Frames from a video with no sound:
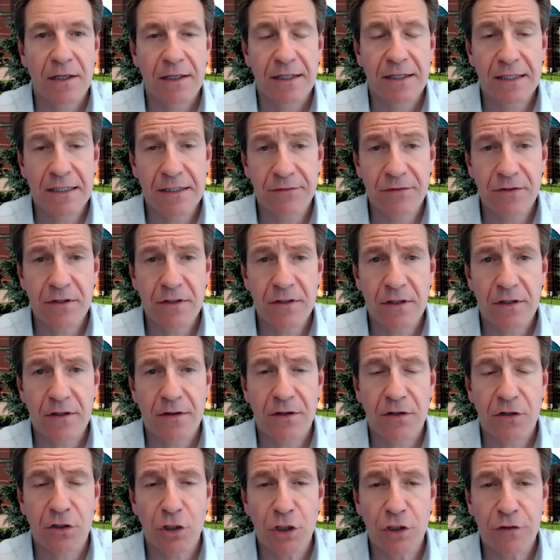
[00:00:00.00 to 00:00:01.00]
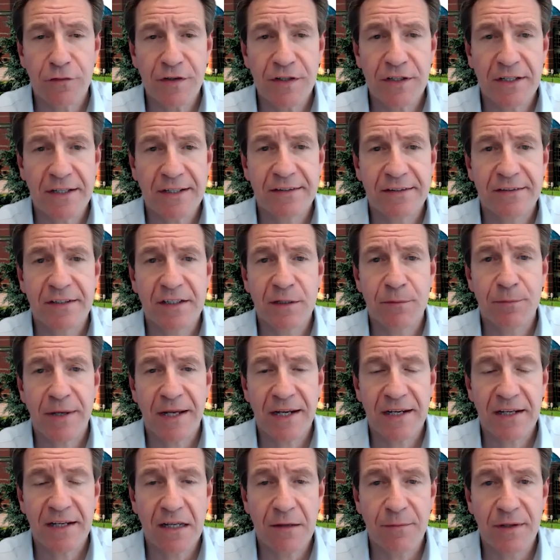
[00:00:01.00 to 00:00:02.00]
Given the COVID-19
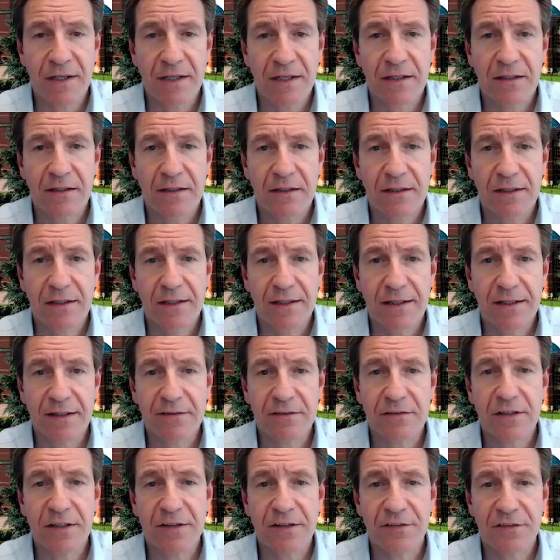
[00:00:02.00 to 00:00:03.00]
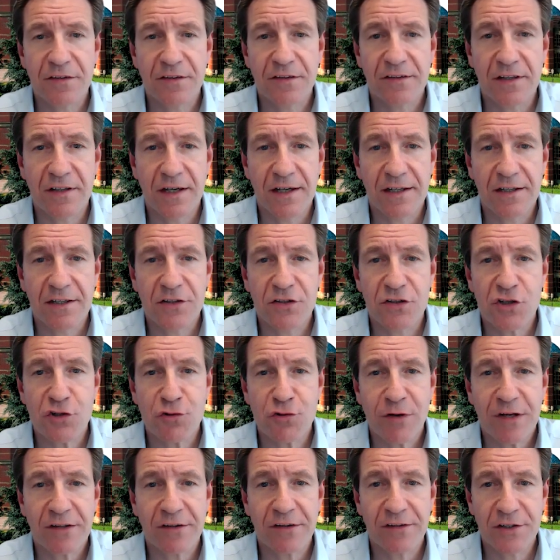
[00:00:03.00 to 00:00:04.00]
pandemic, EASL has decided to
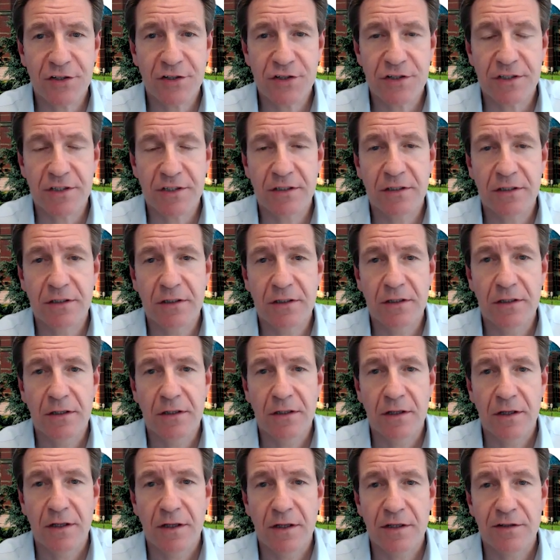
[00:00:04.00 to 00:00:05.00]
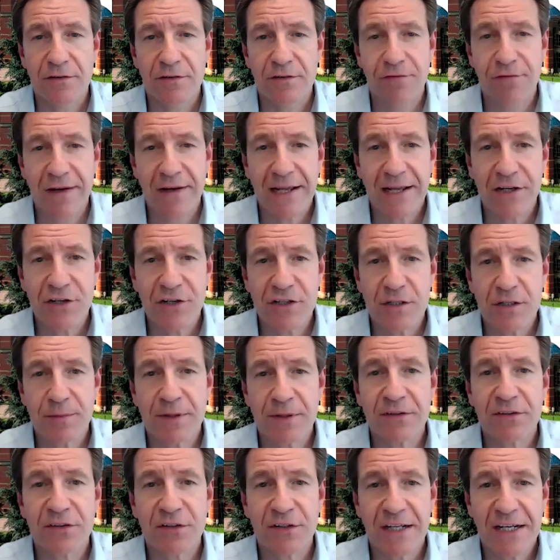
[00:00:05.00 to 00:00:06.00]
transition the flagship
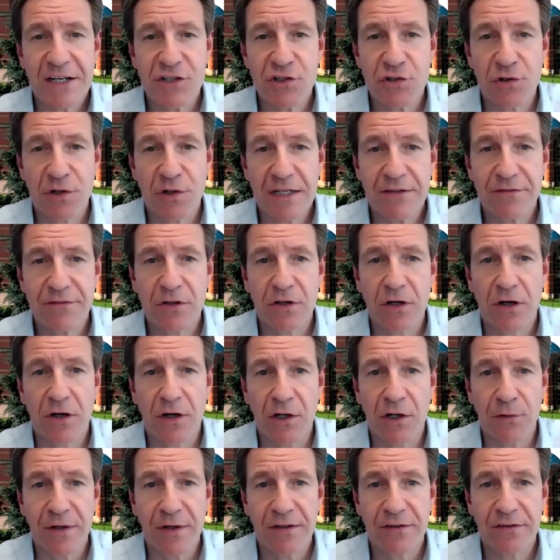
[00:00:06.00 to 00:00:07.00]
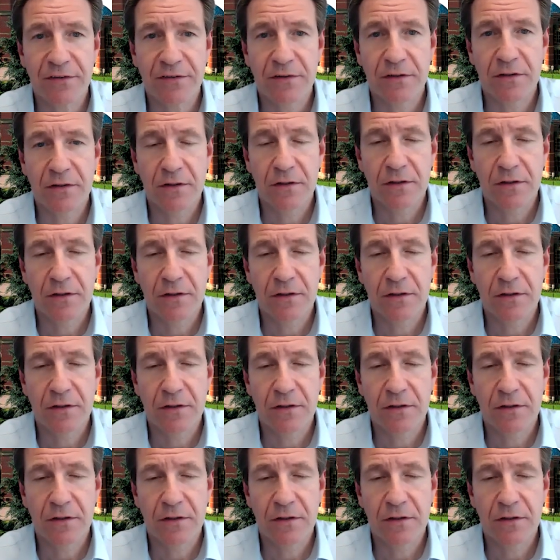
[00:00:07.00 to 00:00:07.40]
International Liver Congress